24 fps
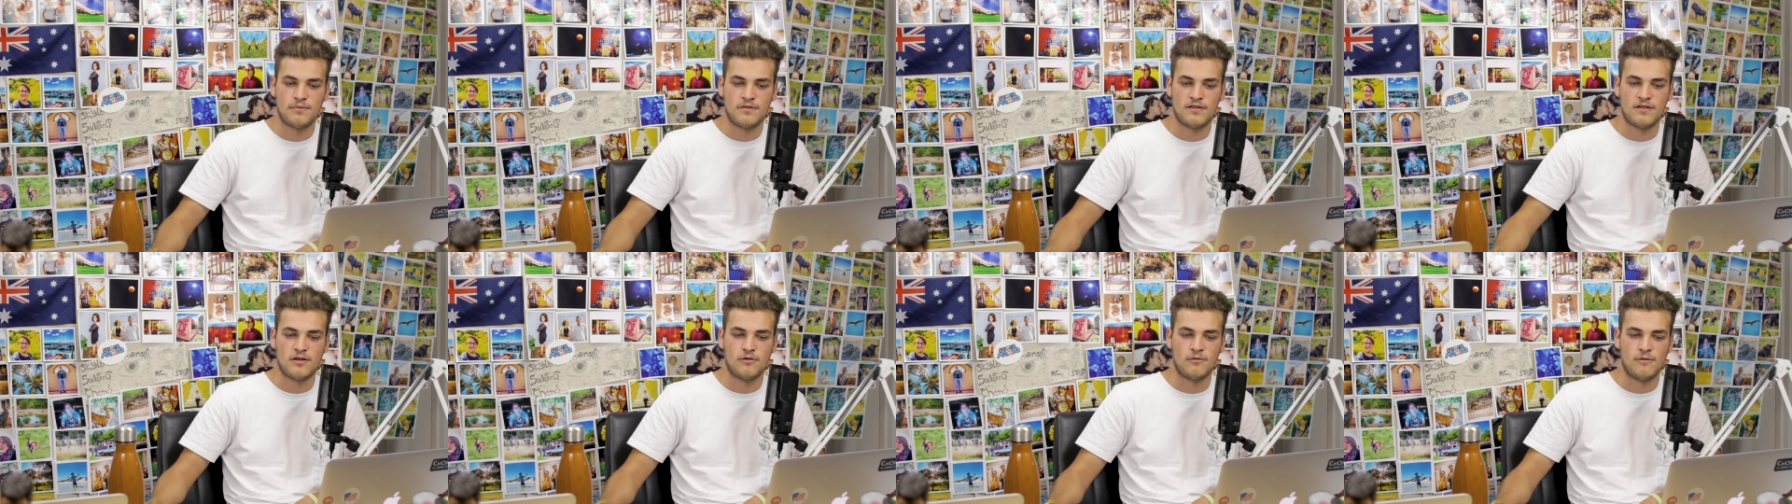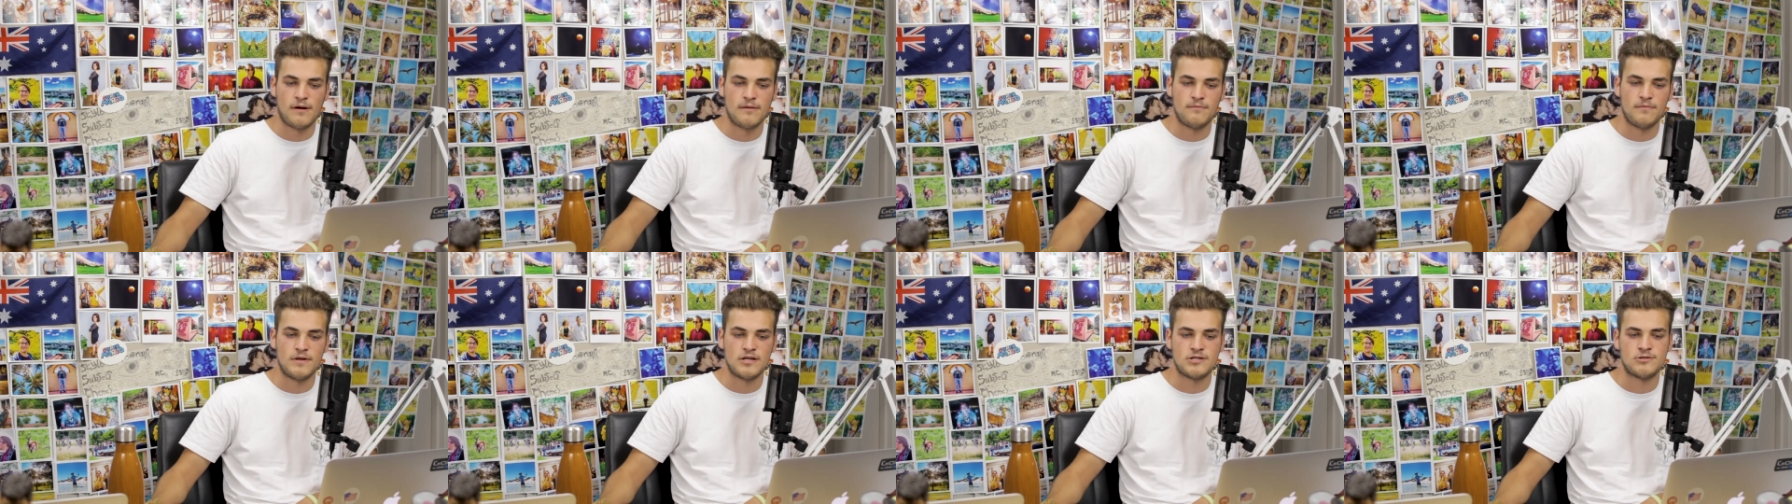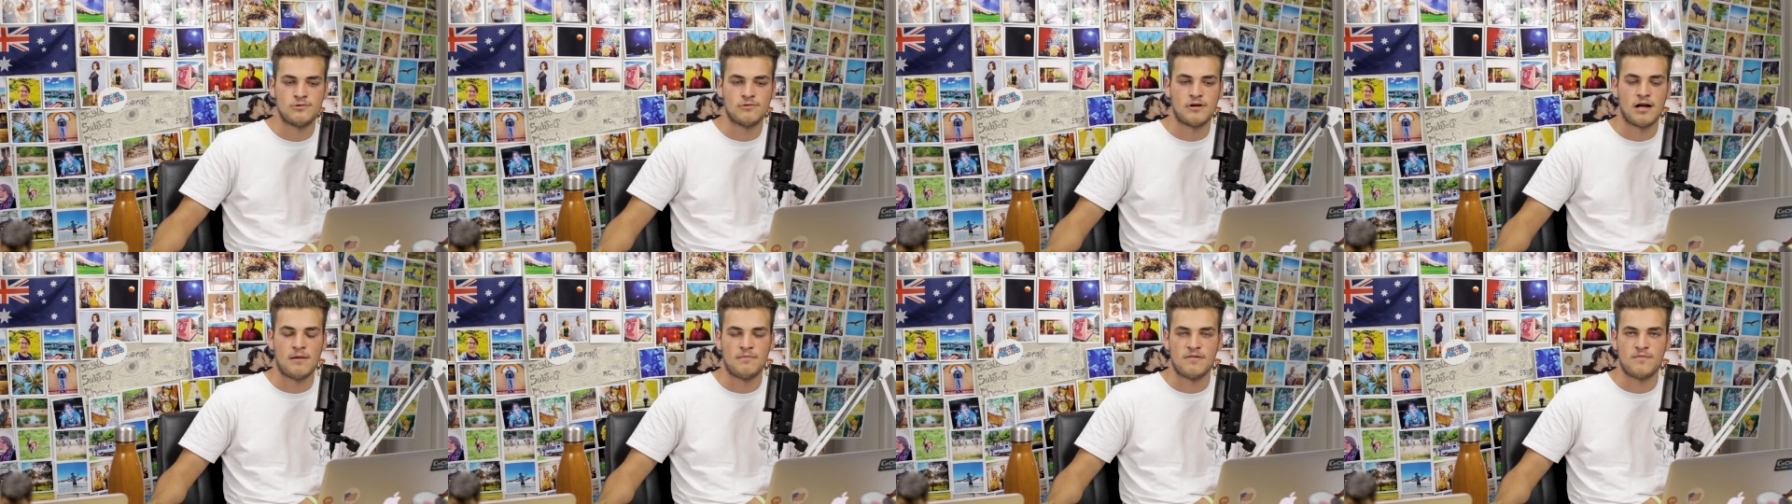So when
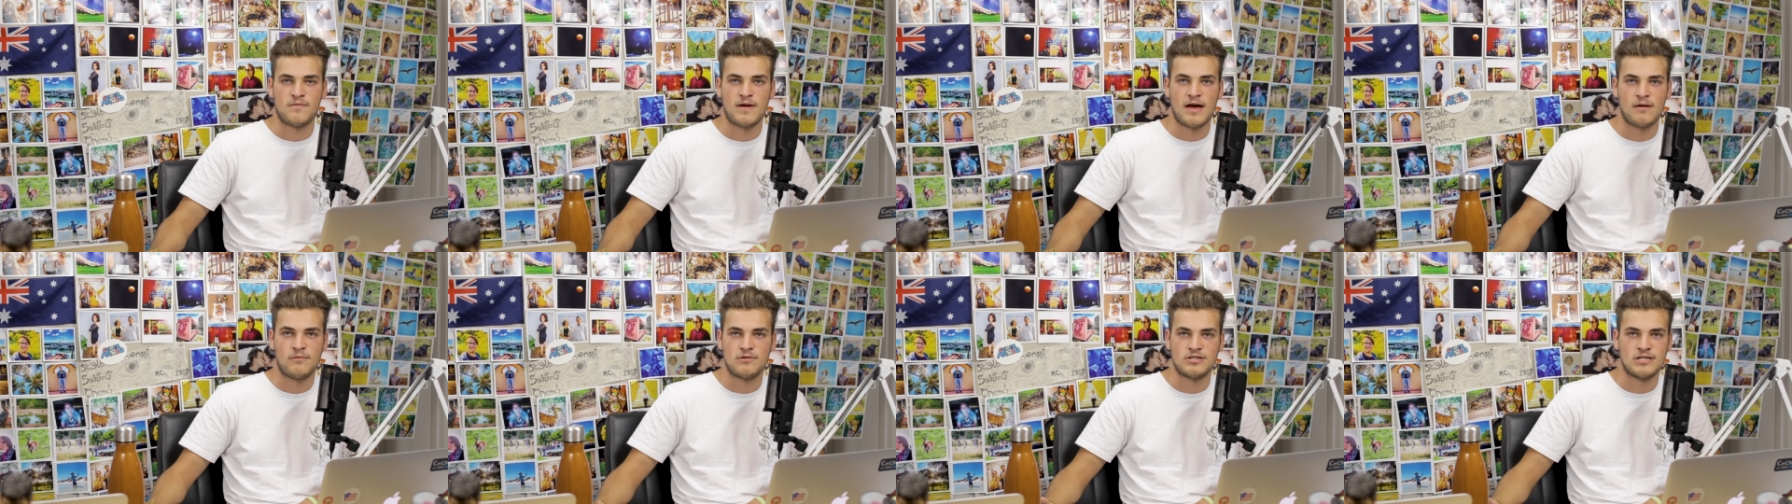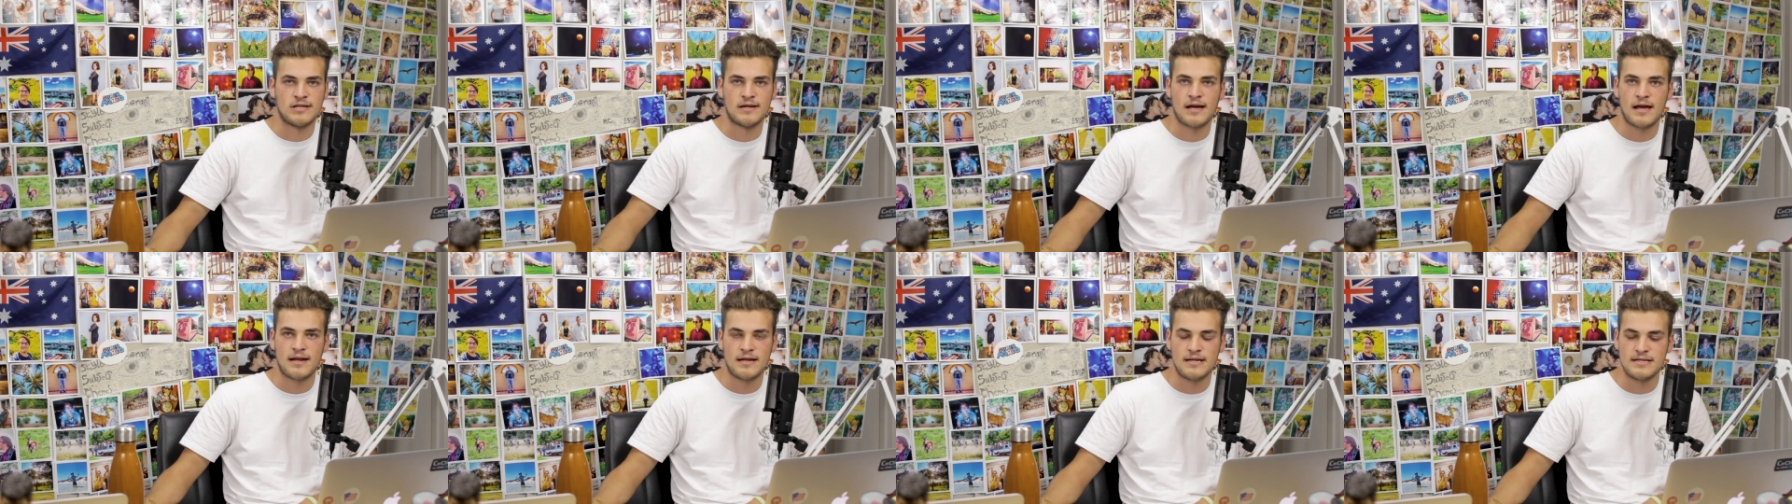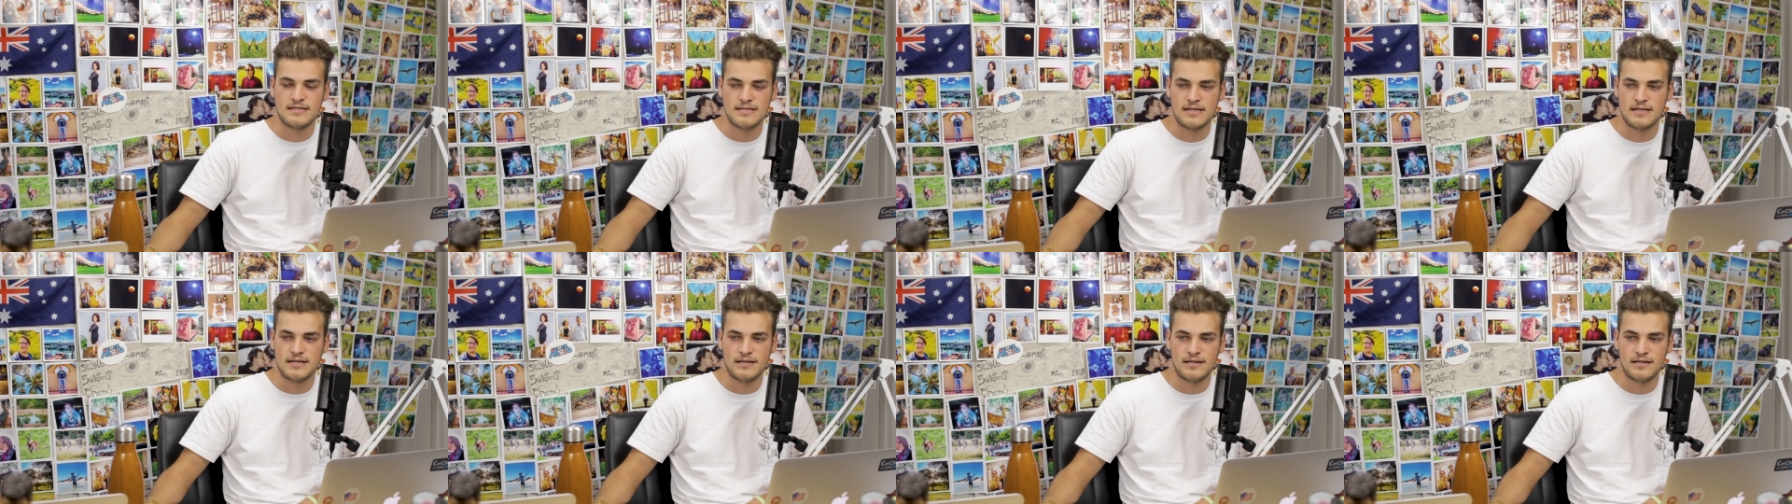Mitchell comes back, which again he
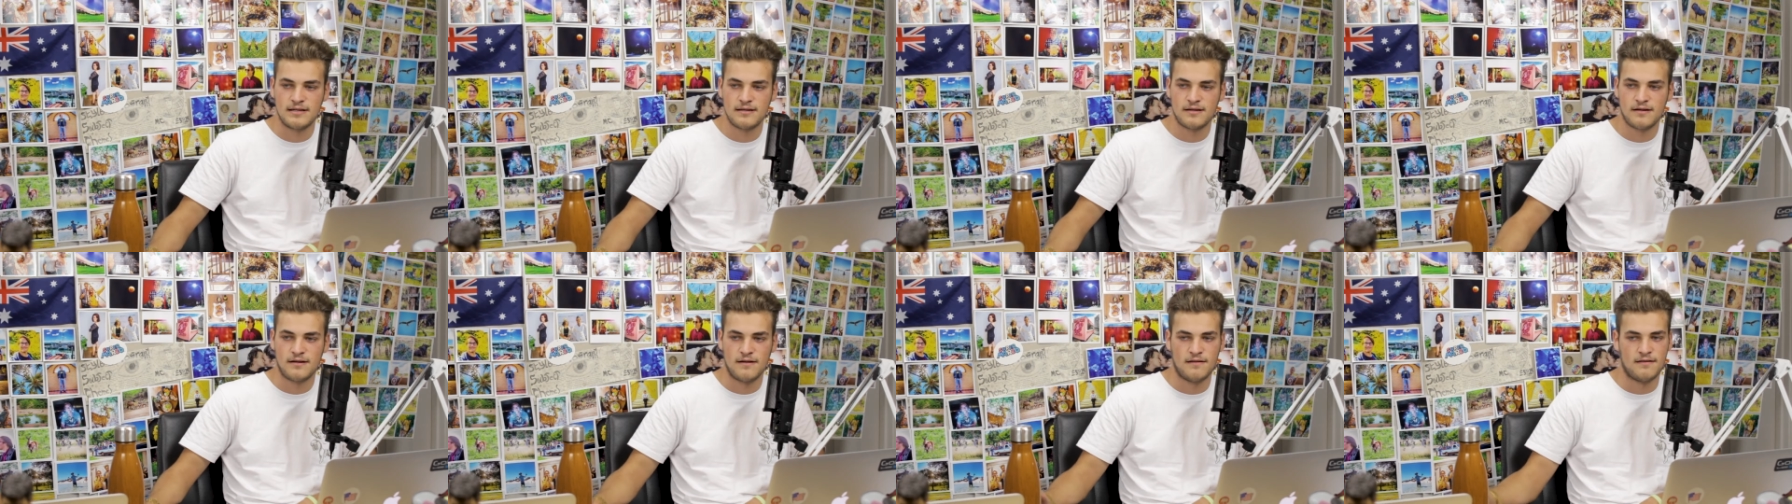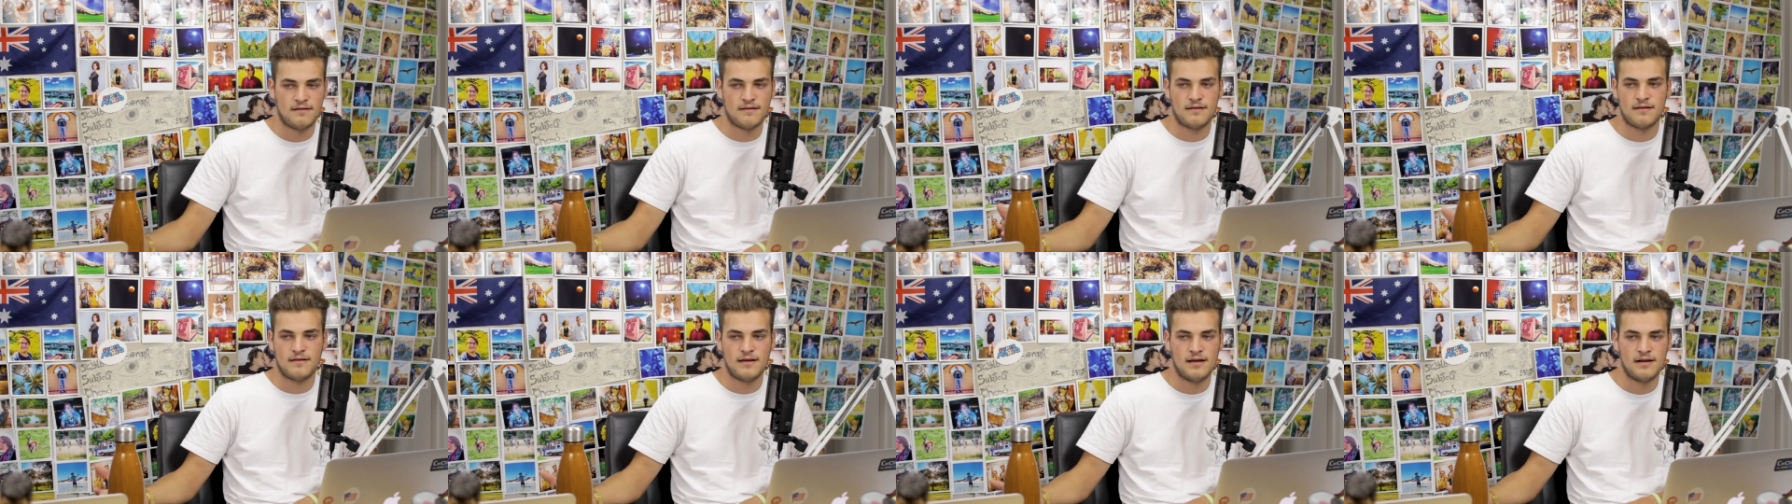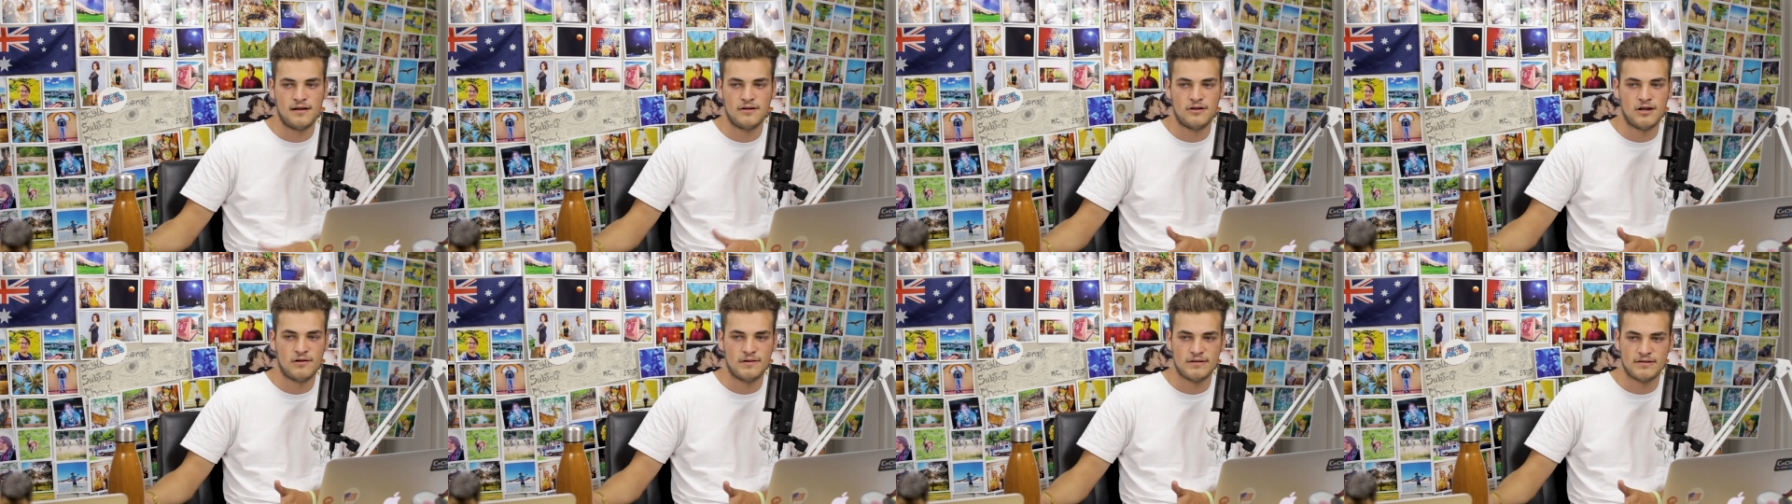didn't because he didn't know